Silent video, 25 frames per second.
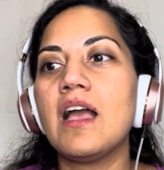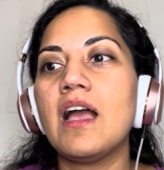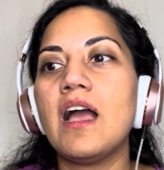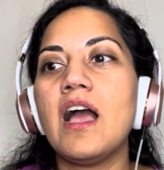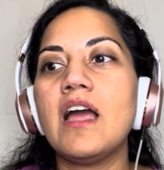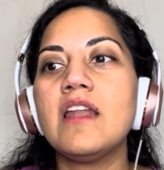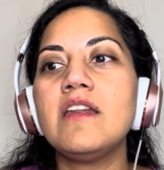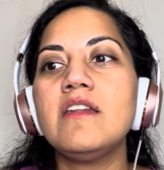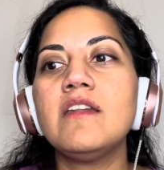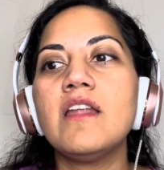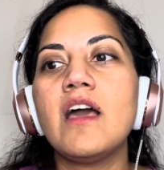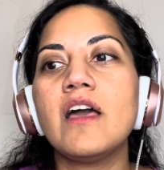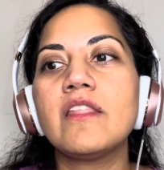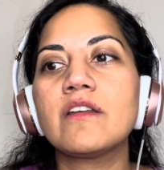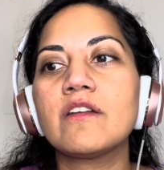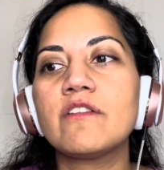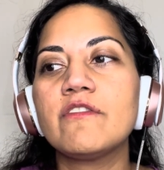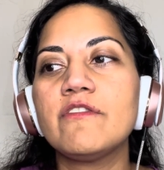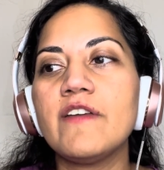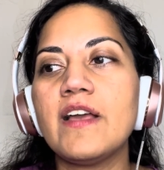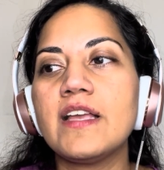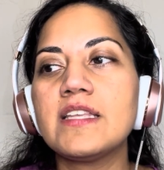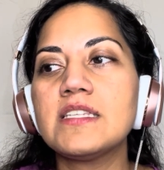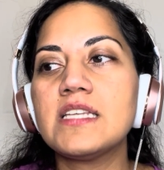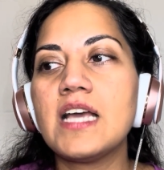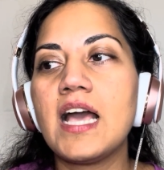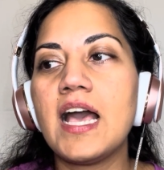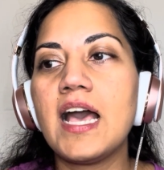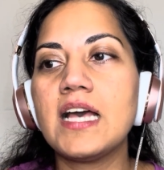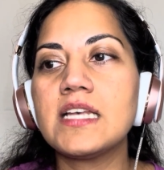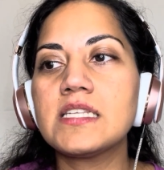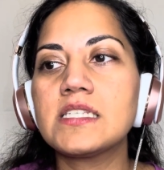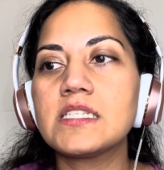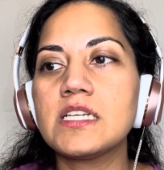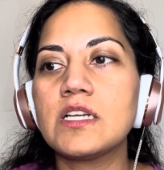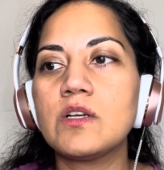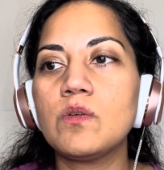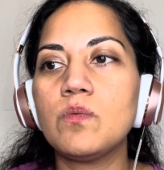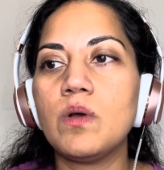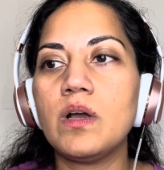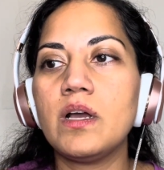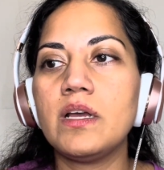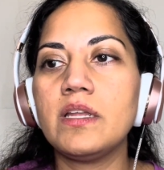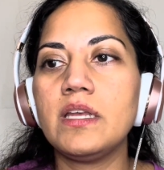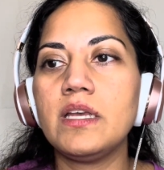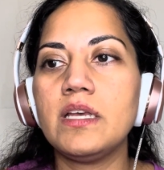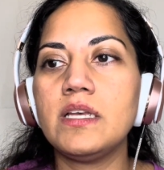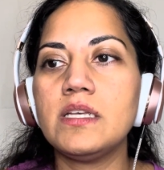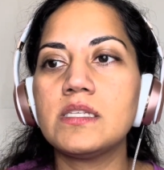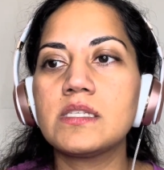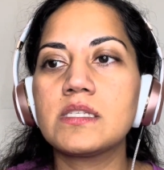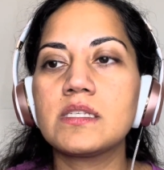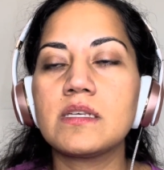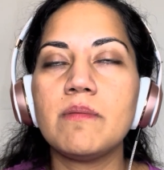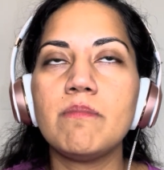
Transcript: Another fantastic one is,